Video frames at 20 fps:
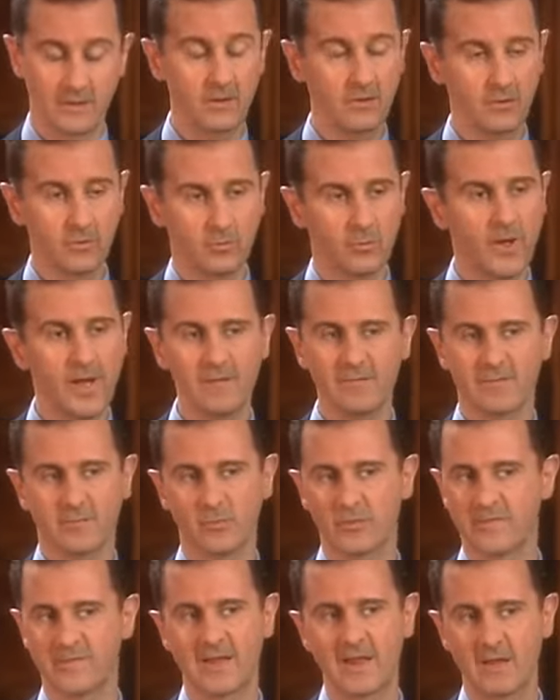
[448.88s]
No,
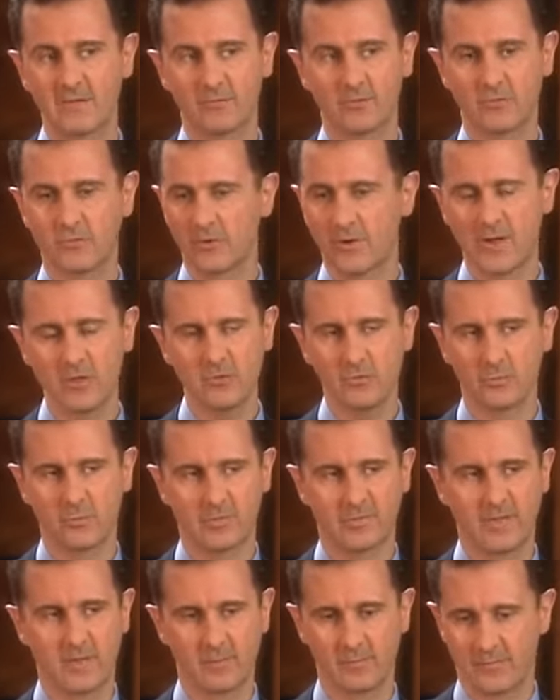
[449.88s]
we still have good relation
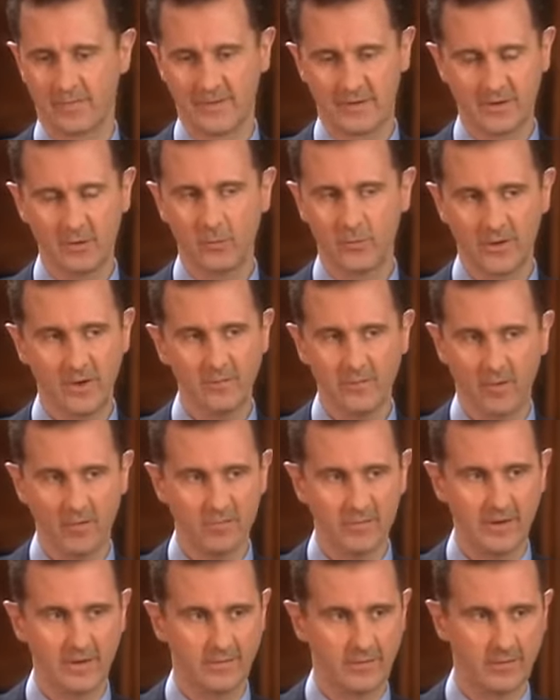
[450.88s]
with them. We're not
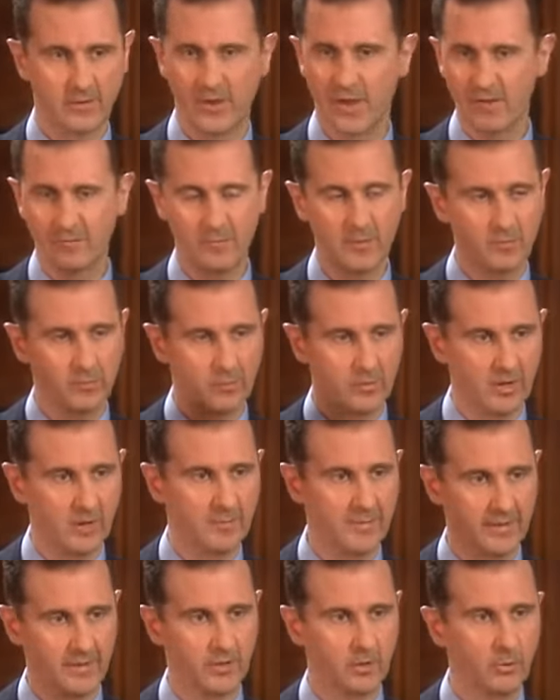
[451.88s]
isolated. You have people
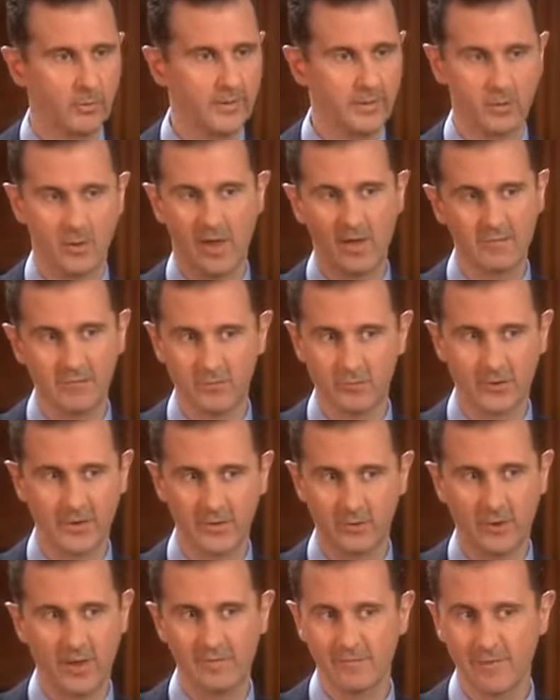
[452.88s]
coming and going, you have
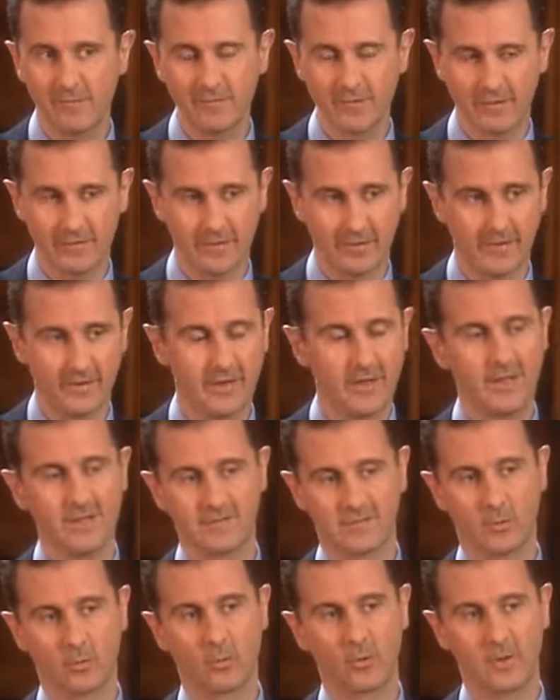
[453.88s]
trade, you have everything.
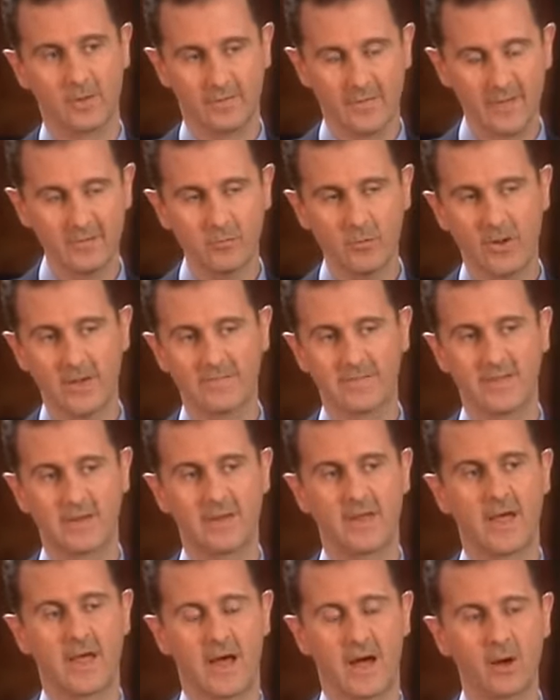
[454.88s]
So that's why I
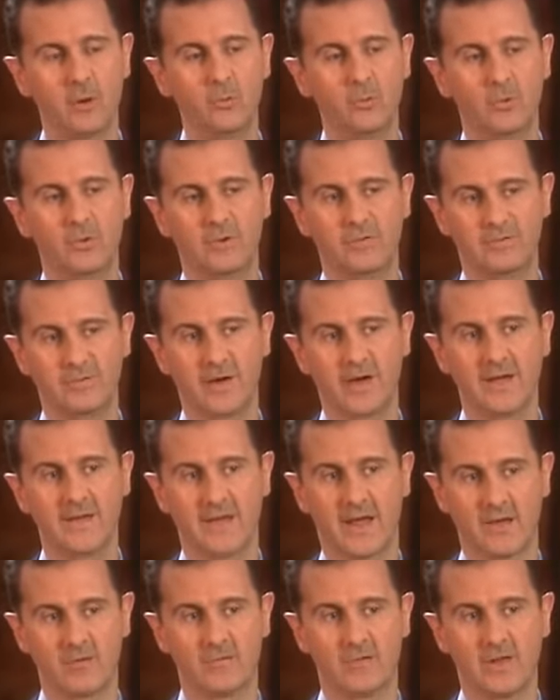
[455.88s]
said, how do you define
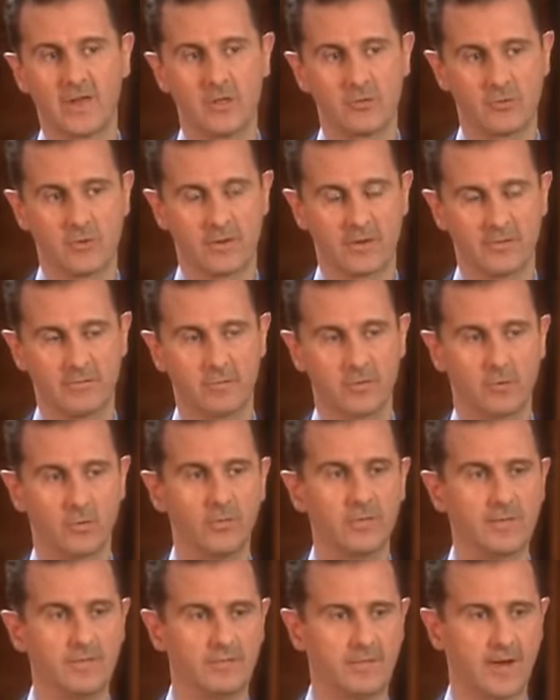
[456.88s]
isolation? If you
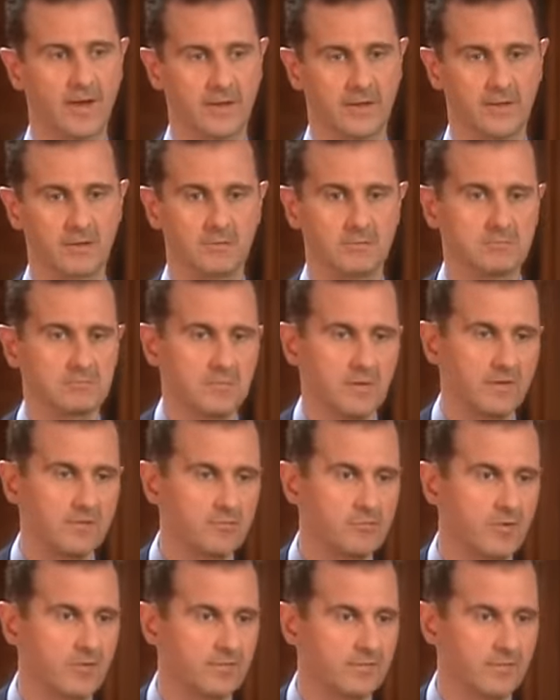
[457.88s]
don't define it, it's
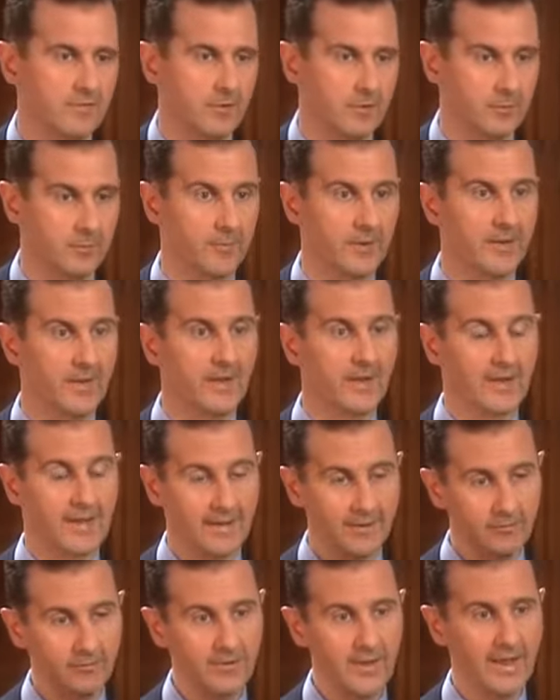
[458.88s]
just term.
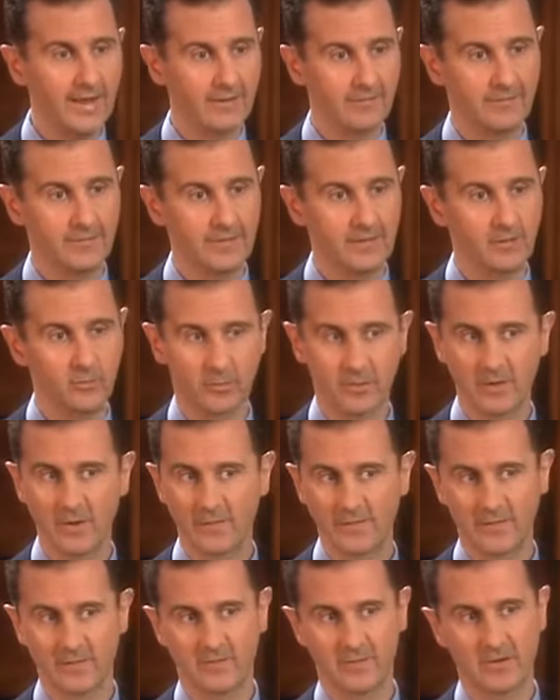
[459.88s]
In reality, we're
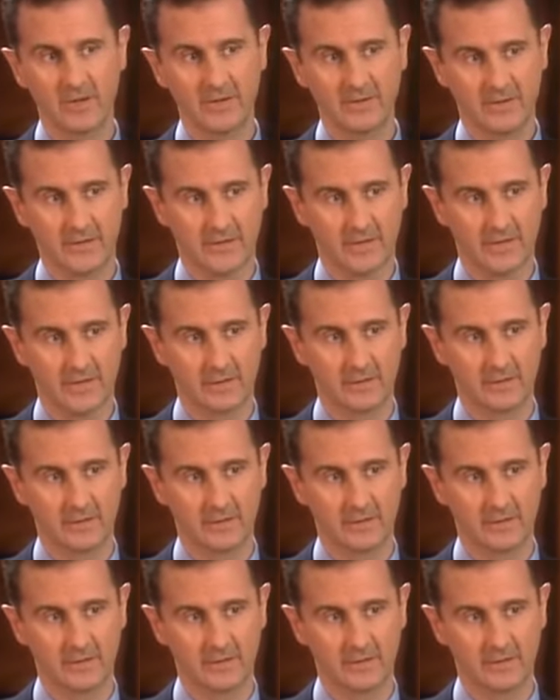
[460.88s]
not isolated yet.